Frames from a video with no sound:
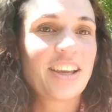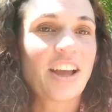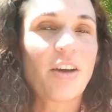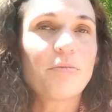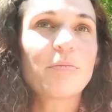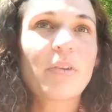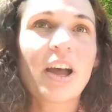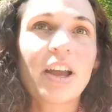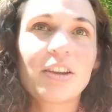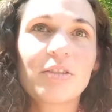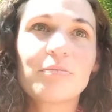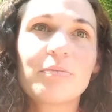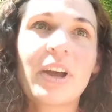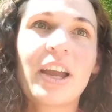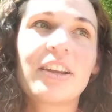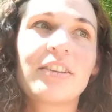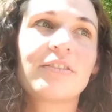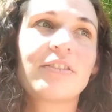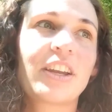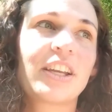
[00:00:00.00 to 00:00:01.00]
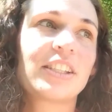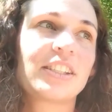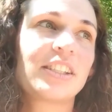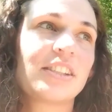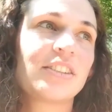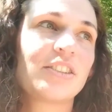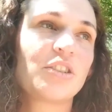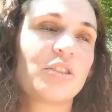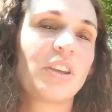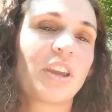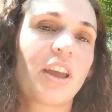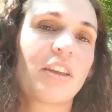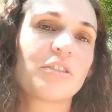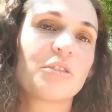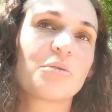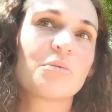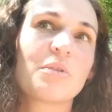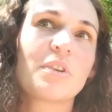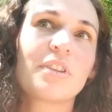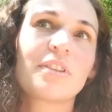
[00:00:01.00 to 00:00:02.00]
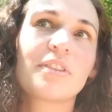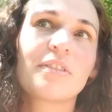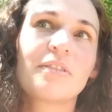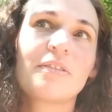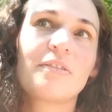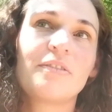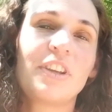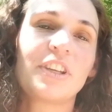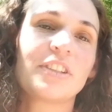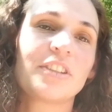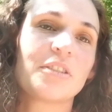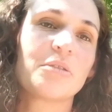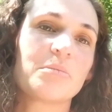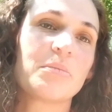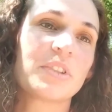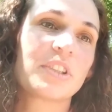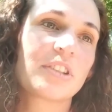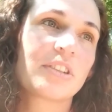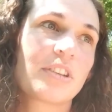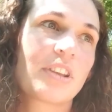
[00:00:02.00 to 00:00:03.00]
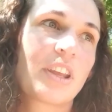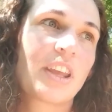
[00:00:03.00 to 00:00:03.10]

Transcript: My advice is to gather with victims.